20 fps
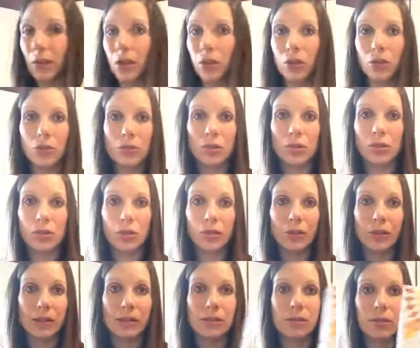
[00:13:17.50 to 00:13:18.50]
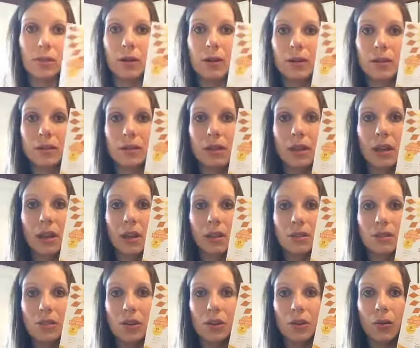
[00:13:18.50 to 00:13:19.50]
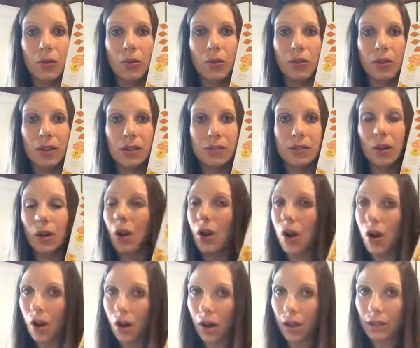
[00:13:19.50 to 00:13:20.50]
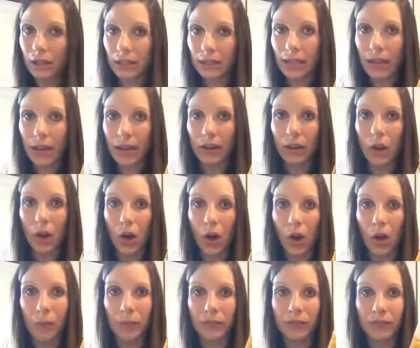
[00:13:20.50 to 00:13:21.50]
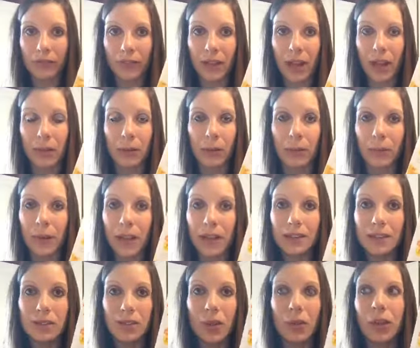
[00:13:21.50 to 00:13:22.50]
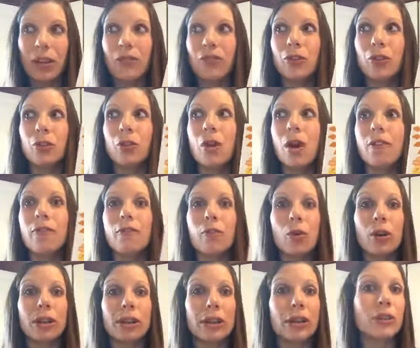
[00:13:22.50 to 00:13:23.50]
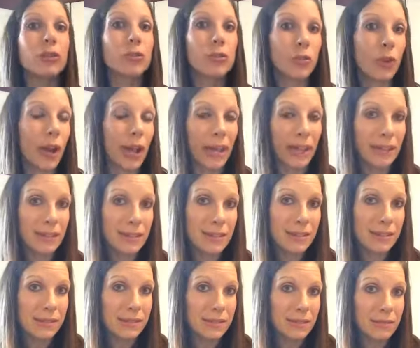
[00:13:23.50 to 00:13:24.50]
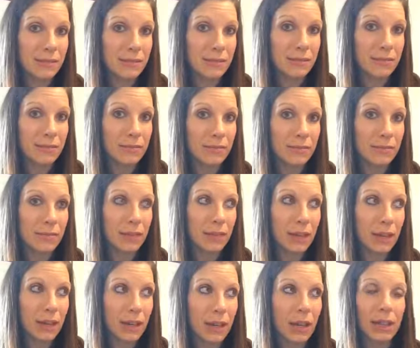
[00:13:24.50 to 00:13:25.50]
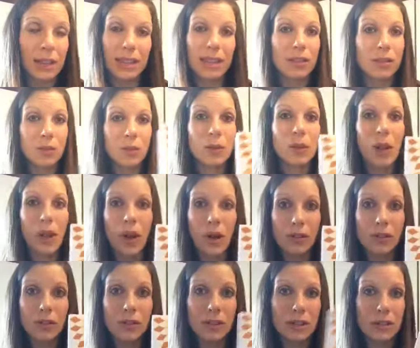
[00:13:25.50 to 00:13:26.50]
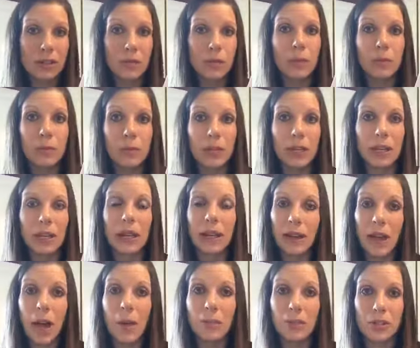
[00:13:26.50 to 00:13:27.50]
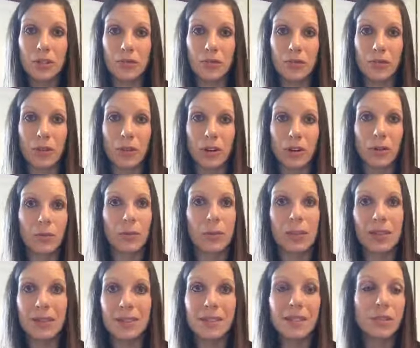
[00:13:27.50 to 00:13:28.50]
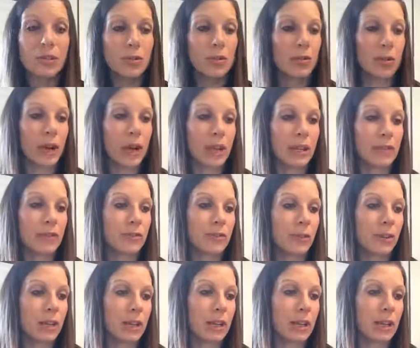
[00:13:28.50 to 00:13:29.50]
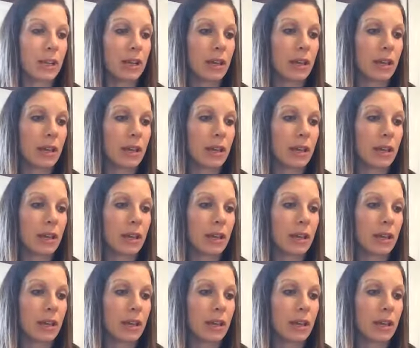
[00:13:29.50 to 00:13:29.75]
huge gluten source. So these are all, again, almond flour based. So if you're avoiding grains, this would be an option for you because it's grain free.